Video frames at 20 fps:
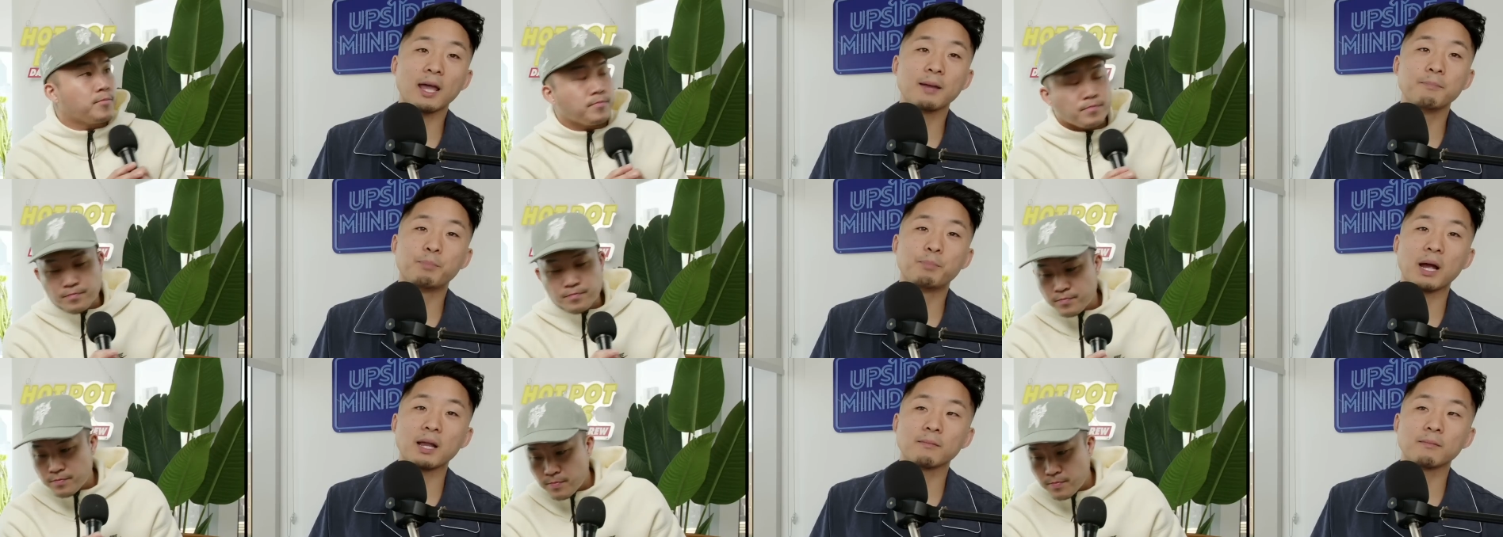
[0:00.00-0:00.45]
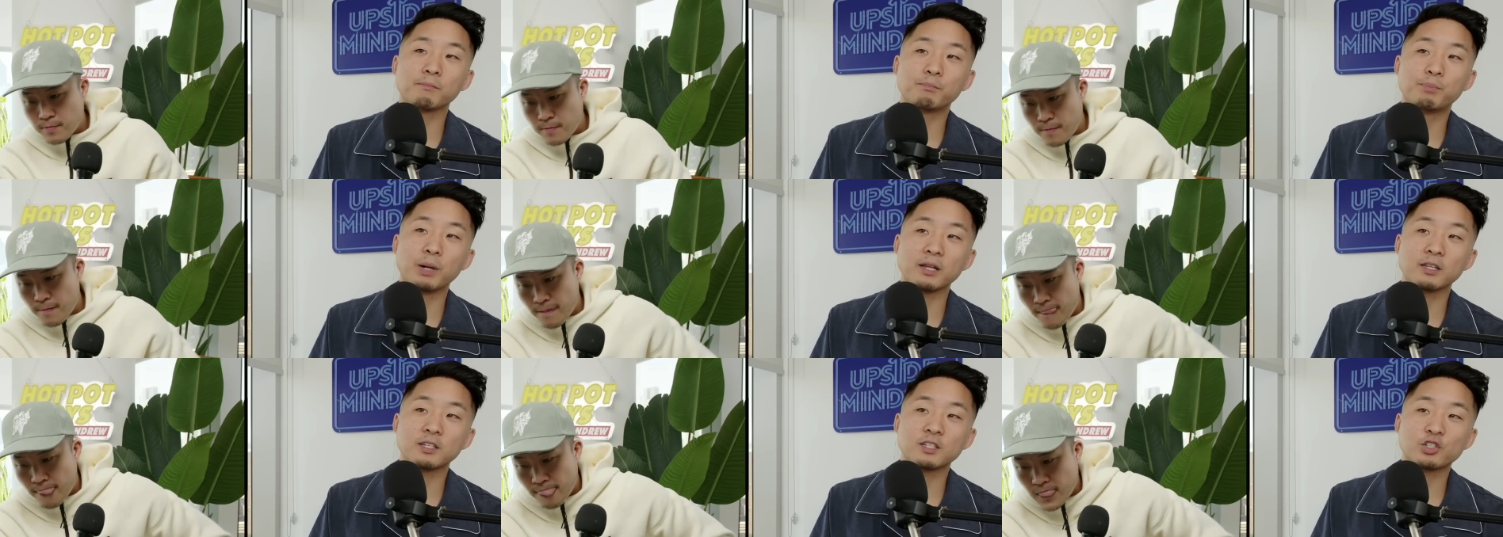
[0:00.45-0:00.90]
Speaker 1: and but
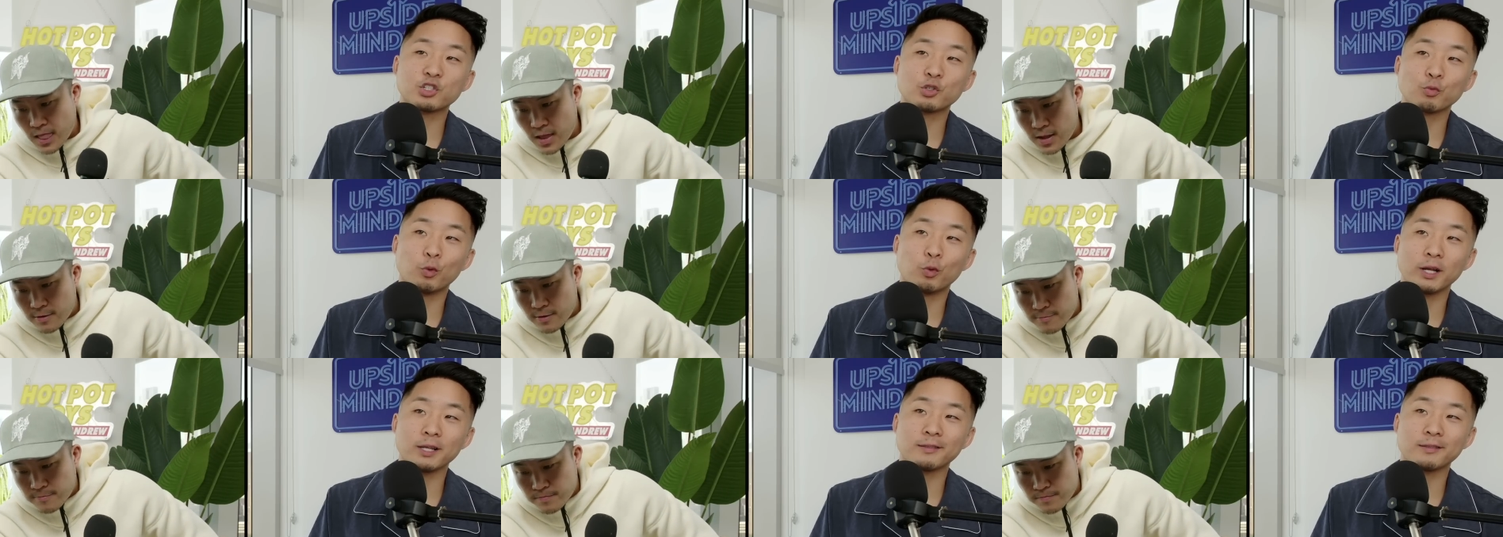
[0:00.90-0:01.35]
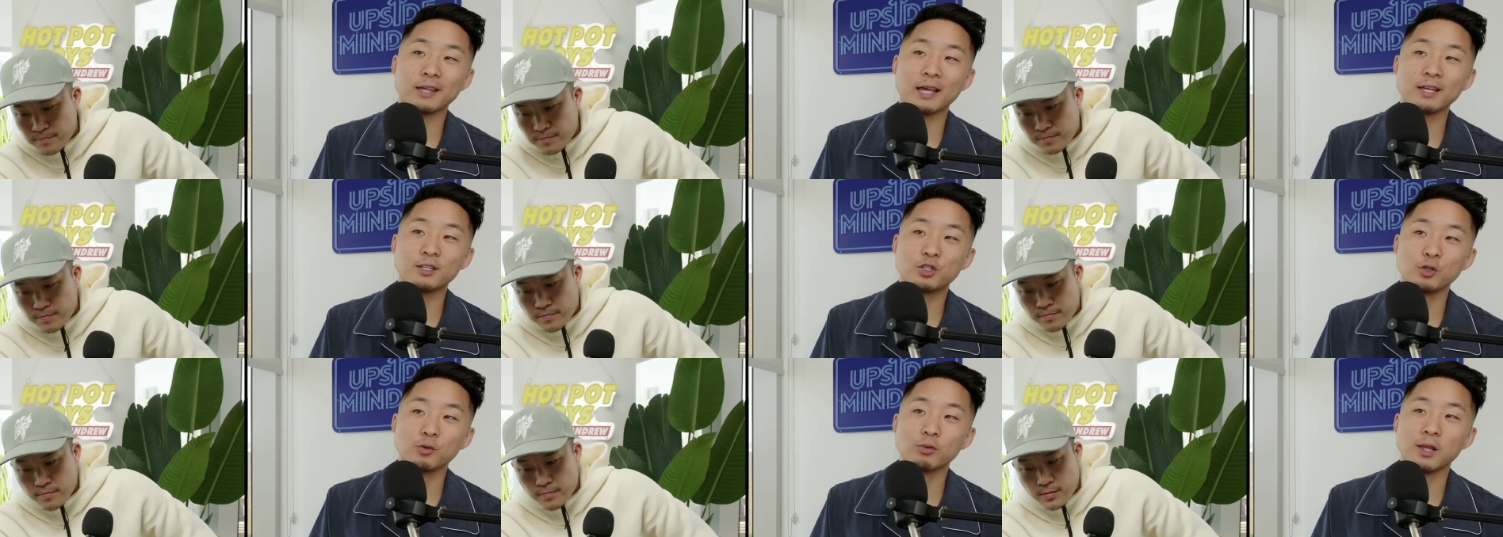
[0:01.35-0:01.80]
what they
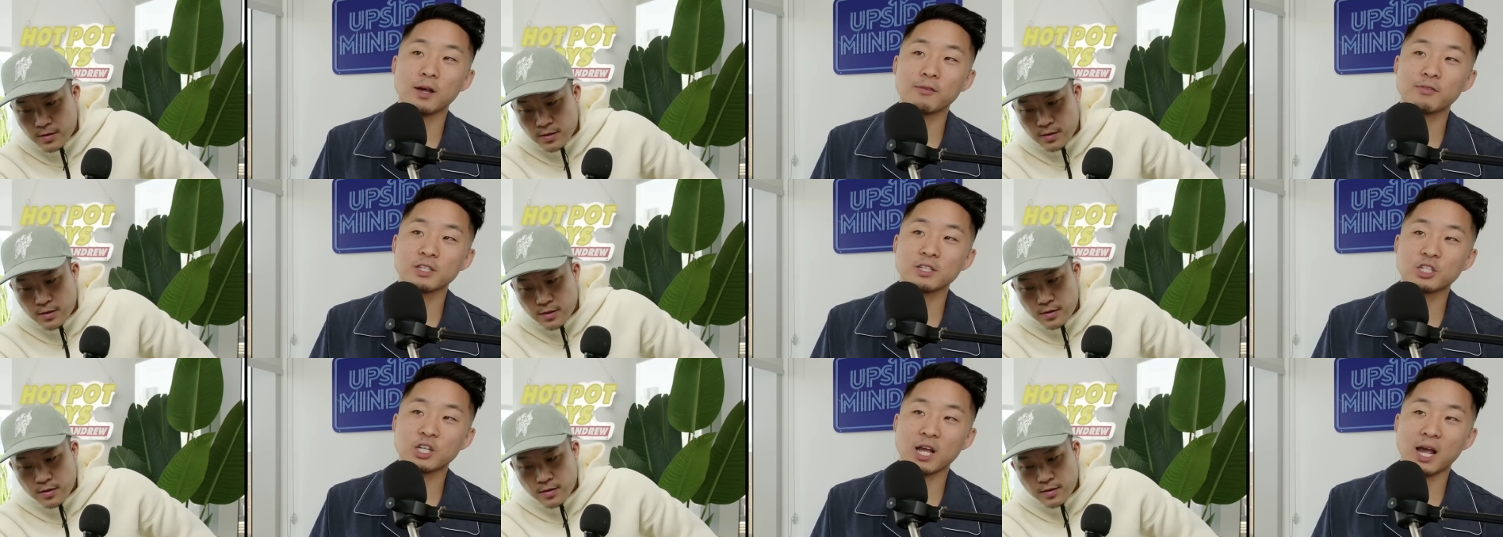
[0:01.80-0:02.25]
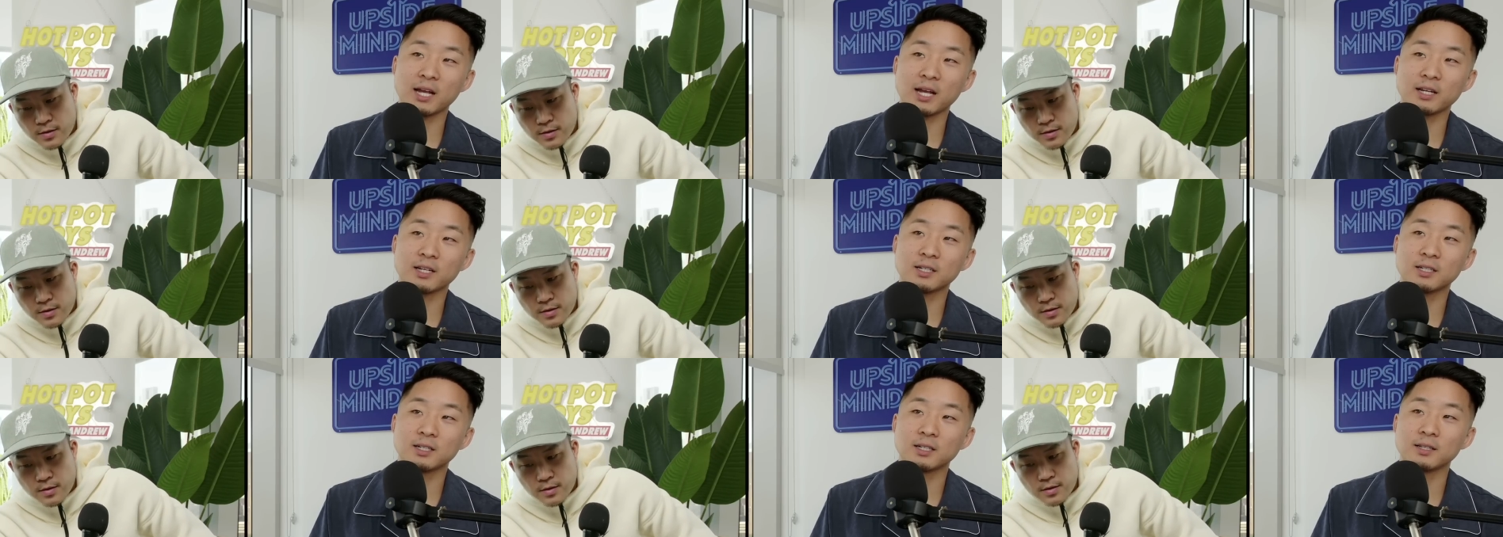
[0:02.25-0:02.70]
do love in
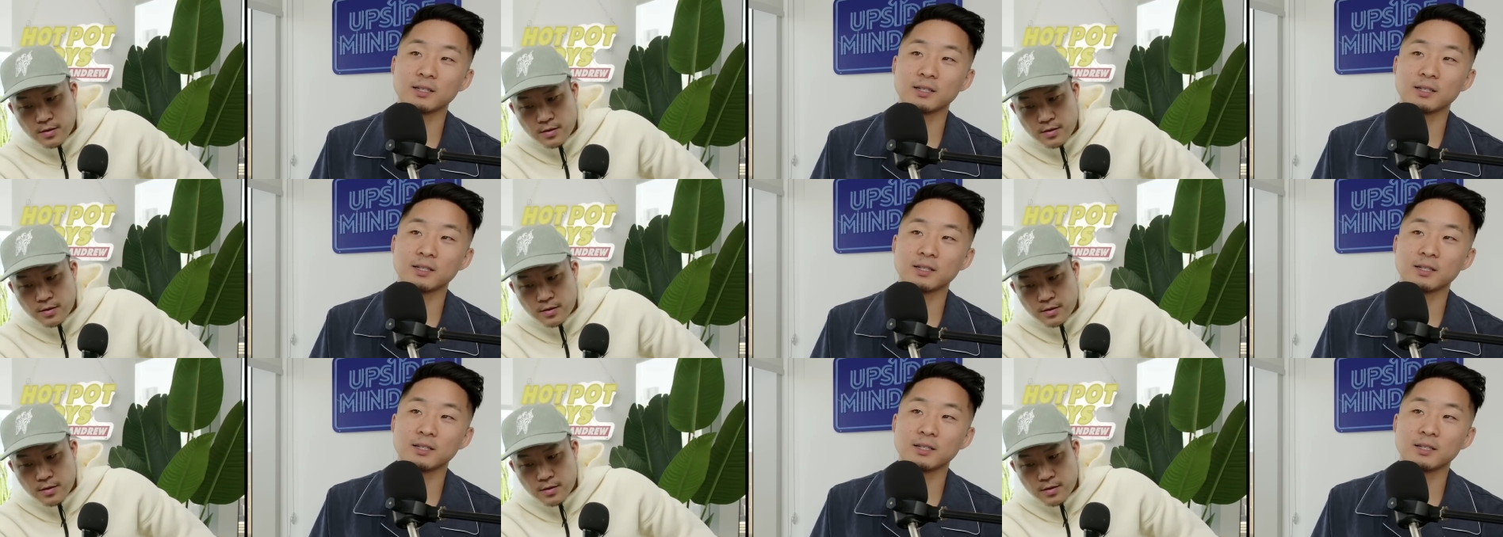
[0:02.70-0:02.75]
China